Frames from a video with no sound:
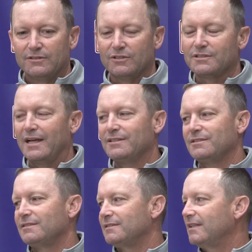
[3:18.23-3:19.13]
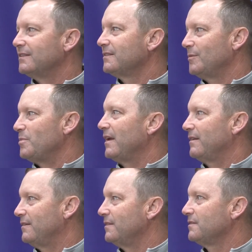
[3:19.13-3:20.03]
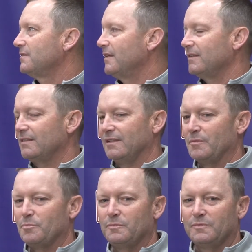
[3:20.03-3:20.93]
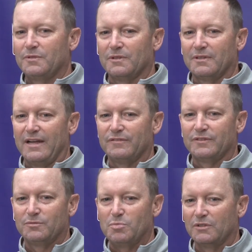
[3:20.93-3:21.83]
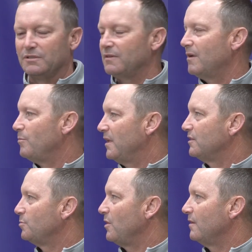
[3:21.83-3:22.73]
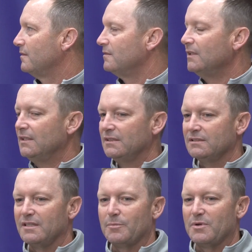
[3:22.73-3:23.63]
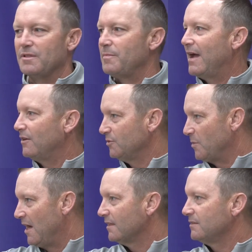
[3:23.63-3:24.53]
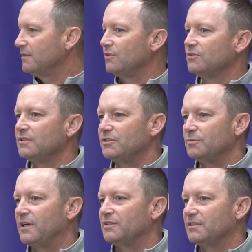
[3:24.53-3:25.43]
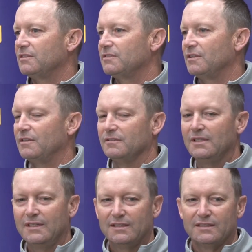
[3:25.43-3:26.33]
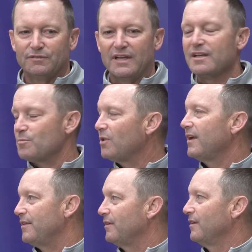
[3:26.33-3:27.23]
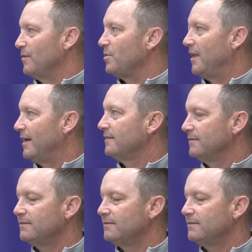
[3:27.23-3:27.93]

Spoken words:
those guys are intense competitors, and their life is built around baseball and stepping in the batter's box in those situations. So if they can play, they're going to play.